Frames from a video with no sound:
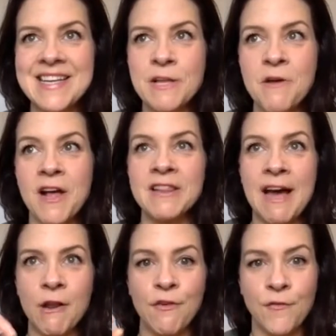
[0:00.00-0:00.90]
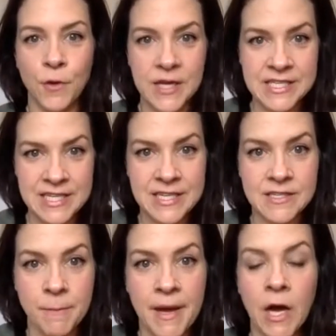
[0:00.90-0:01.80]
a lot of the focus is
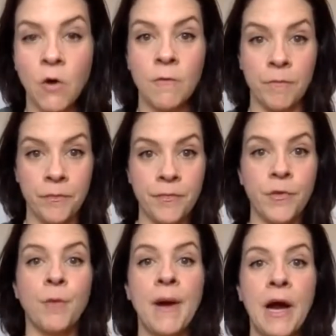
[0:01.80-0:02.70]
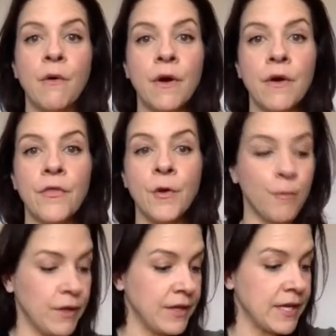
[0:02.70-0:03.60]
about their power, their
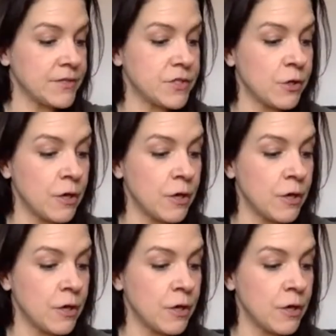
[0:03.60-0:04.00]
brilliance, their